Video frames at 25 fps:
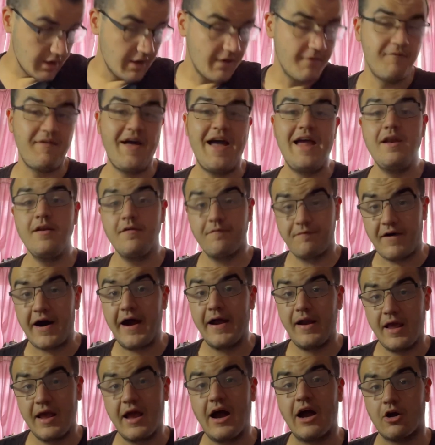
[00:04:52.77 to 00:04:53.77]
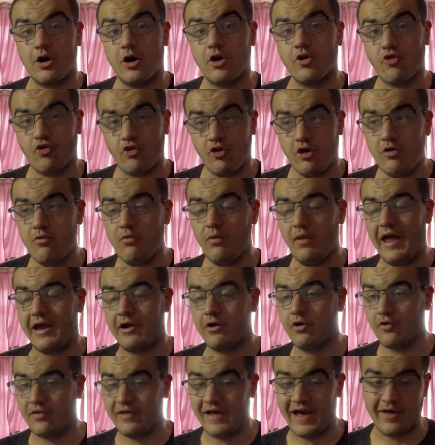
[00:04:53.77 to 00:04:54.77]
then finally I got two
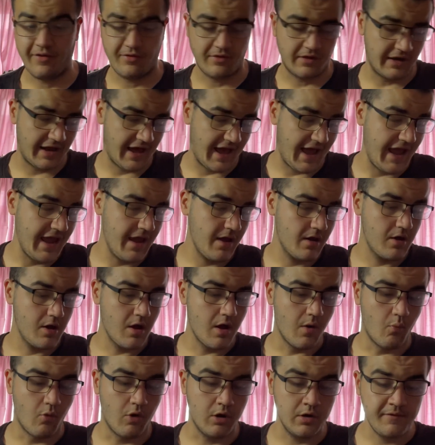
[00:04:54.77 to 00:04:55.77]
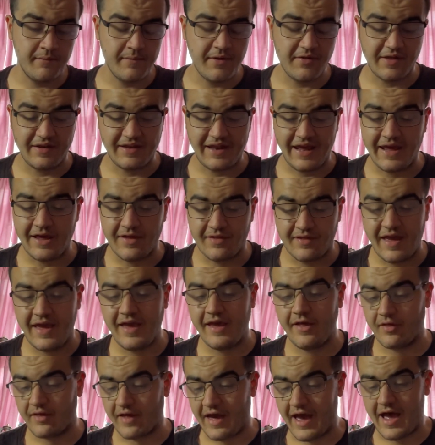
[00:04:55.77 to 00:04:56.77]
Lego sets today one of them is a
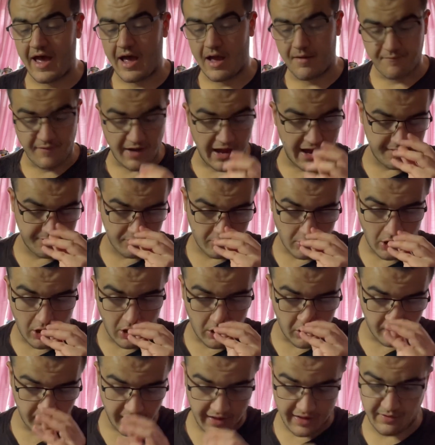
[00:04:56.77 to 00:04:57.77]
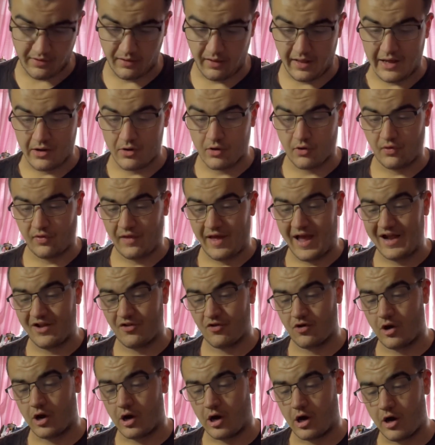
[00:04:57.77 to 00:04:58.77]
DC set and that of course is a Lego set
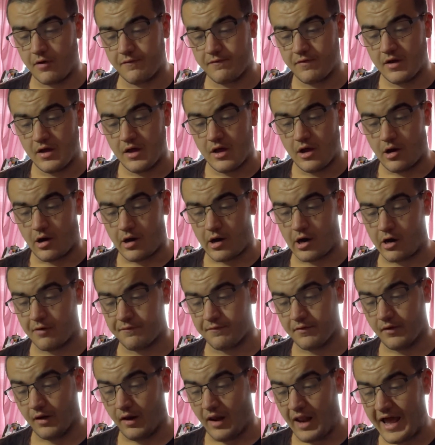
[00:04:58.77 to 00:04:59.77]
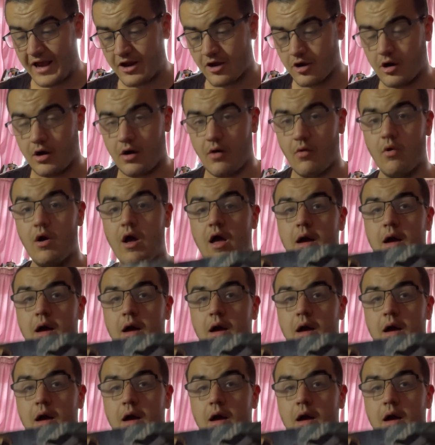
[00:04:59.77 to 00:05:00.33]
of of Lego